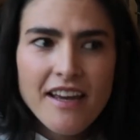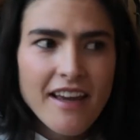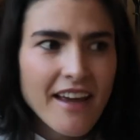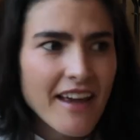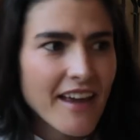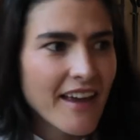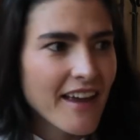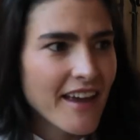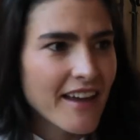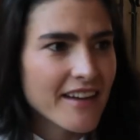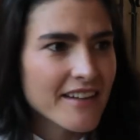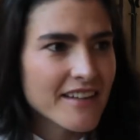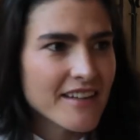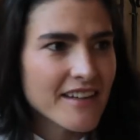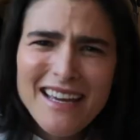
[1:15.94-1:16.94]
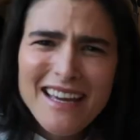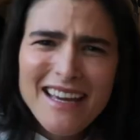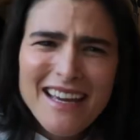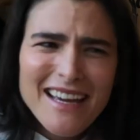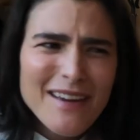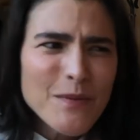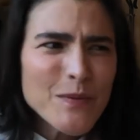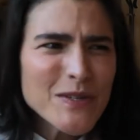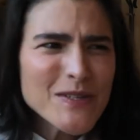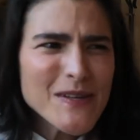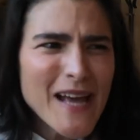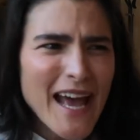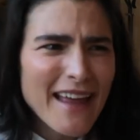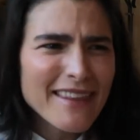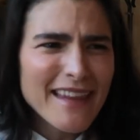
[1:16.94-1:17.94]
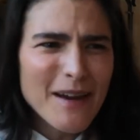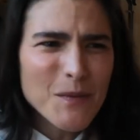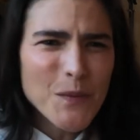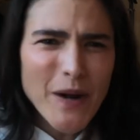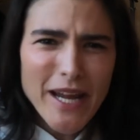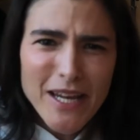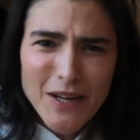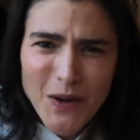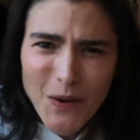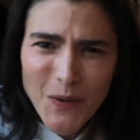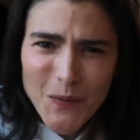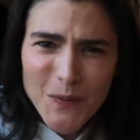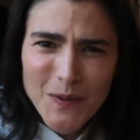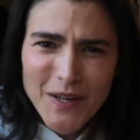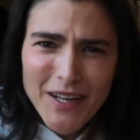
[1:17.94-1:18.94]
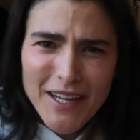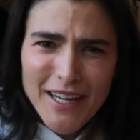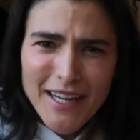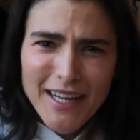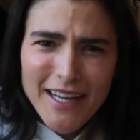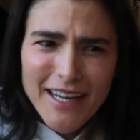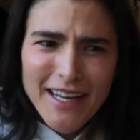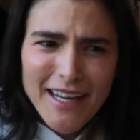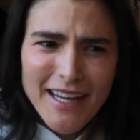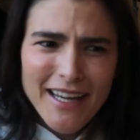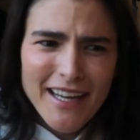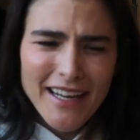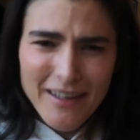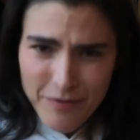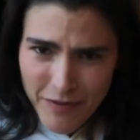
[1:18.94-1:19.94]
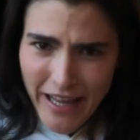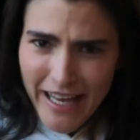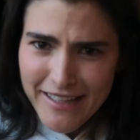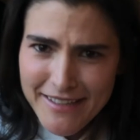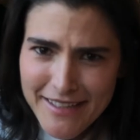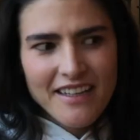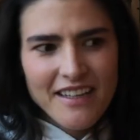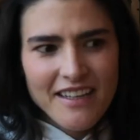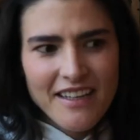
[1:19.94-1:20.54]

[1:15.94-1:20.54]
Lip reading: and we just had that raincoat and a flask.